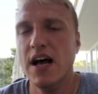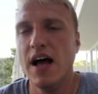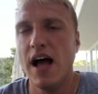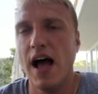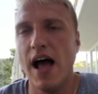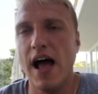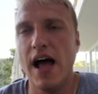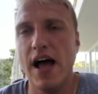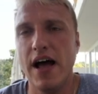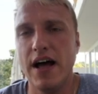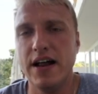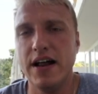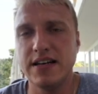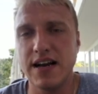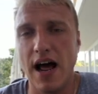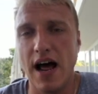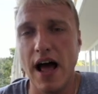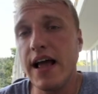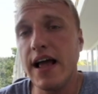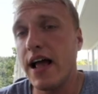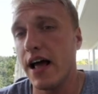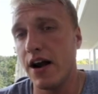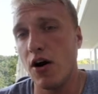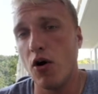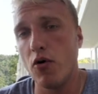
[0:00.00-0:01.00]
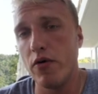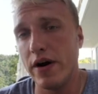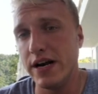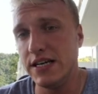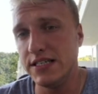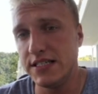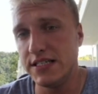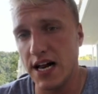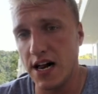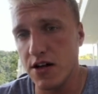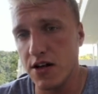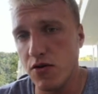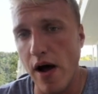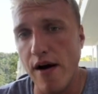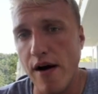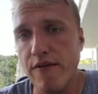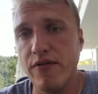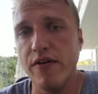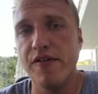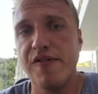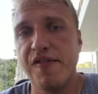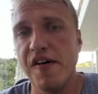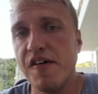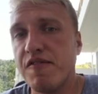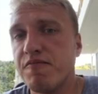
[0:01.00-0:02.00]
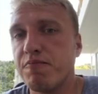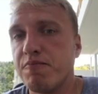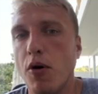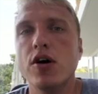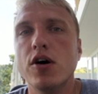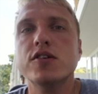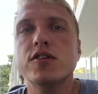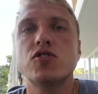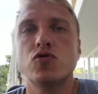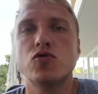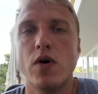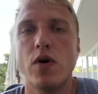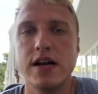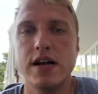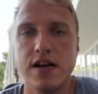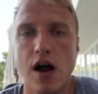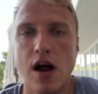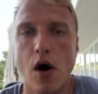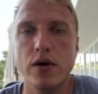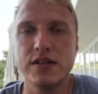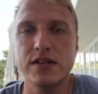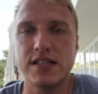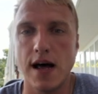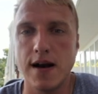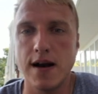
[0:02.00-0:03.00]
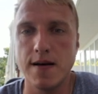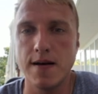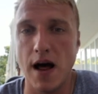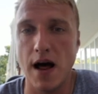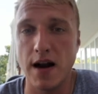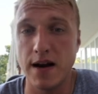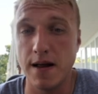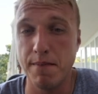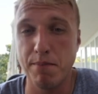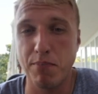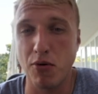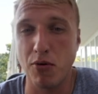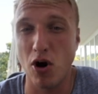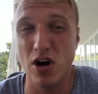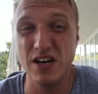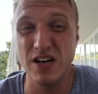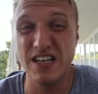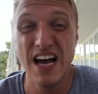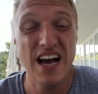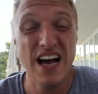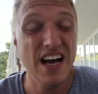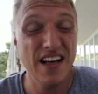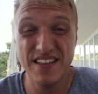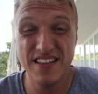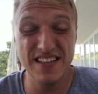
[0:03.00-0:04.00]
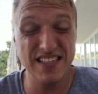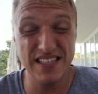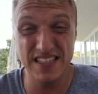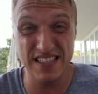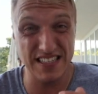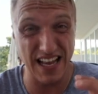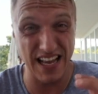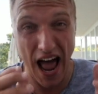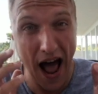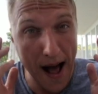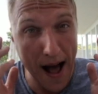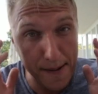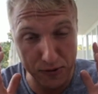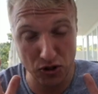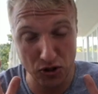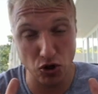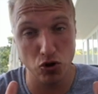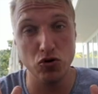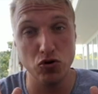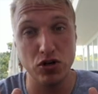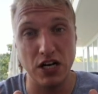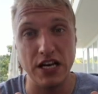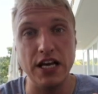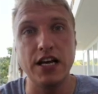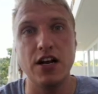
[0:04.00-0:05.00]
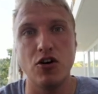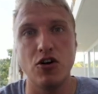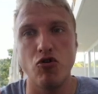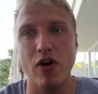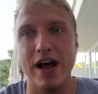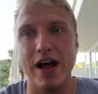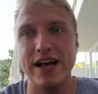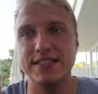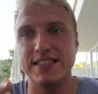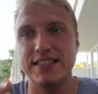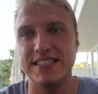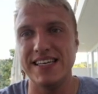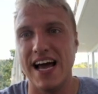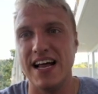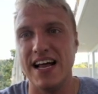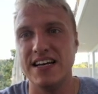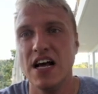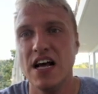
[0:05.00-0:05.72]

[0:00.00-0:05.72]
And I can already tell you every fifth person right now is un unemployed. This is absolutely crazy. And